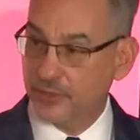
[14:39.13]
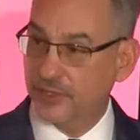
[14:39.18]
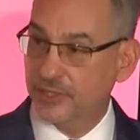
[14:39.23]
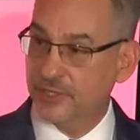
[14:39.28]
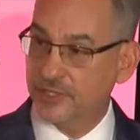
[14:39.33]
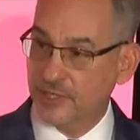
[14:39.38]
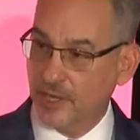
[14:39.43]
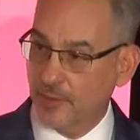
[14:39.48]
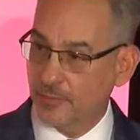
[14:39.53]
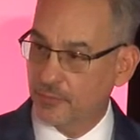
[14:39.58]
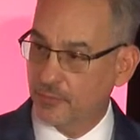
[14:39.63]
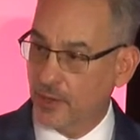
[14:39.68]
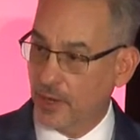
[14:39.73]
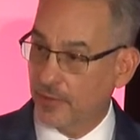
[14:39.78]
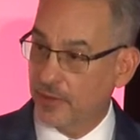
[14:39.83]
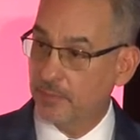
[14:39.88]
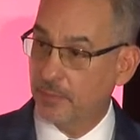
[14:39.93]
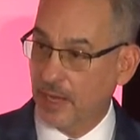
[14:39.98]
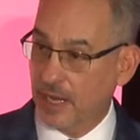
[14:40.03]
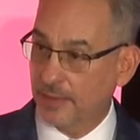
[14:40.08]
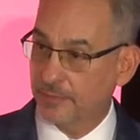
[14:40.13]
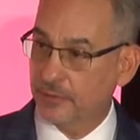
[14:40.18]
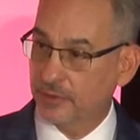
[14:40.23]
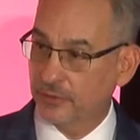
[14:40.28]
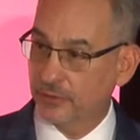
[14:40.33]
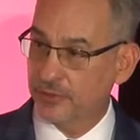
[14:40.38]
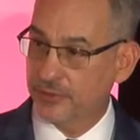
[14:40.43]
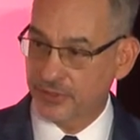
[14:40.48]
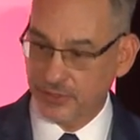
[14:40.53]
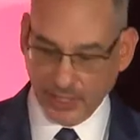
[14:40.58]
contemporary
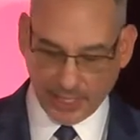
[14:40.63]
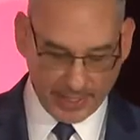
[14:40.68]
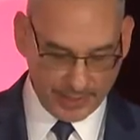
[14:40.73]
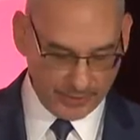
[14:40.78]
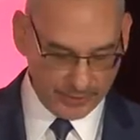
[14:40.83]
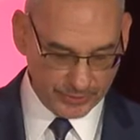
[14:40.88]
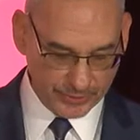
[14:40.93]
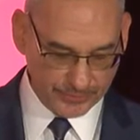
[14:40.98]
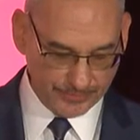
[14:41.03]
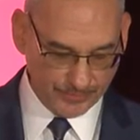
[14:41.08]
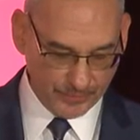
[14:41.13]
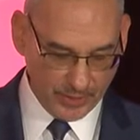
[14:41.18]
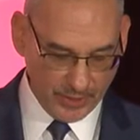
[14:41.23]
popular desires,